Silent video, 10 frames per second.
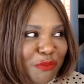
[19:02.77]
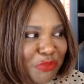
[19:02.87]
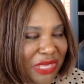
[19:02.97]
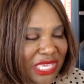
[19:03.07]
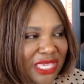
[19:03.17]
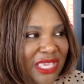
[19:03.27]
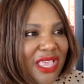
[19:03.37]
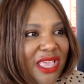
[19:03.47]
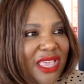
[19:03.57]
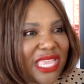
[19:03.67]
to
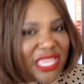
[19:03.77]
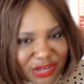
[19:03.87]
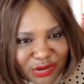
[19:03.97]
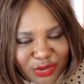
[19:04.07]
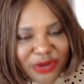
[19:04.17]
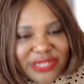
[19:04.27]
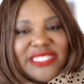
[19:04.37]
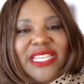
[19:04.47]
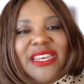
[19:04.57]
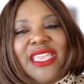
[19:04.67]
be in New
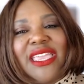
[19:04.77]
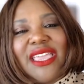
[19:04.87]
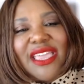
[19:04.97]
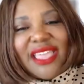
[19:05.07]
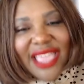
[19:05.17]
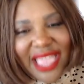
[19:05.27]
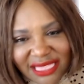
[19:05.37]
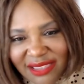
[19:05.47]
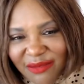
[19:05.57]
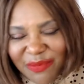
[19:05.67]
York City
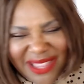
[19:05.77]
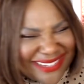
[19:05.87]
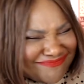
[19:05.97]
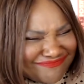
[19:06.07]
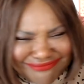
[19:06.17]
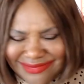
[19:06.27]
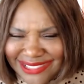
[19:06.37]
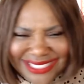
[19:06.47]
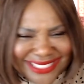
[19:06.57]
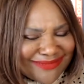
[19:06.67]
at the,
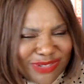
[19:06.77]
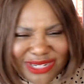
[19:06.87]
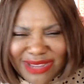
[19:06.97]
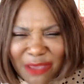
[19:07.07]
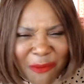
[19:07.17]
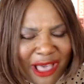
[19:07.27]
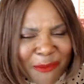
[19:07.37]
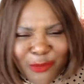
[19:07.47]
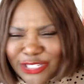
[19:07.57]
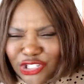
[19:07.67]
just when hip
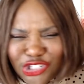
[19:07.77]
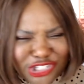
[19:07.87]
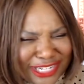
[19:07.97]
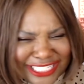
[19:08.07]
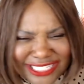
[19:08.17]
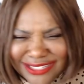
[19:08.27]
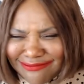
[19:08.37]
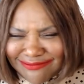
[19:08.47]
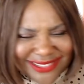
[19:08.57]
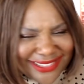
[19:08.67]
hop was
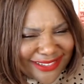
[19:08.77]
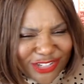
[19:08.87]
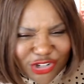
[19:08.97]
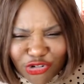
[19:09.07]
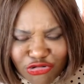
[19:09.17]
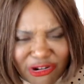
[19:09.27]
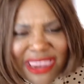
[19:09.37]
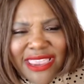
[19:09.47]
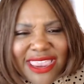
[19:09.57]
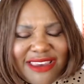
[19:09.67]
just
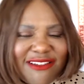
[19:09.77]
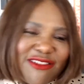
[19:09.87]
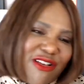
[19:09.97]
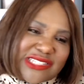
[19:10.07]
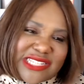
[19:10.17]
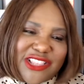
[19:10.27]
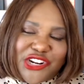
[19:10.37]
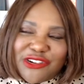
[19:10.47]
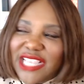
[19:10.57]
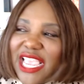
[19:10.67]
cranking on all
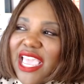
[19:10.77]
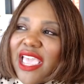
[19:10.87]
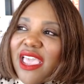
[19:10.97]
cylinders.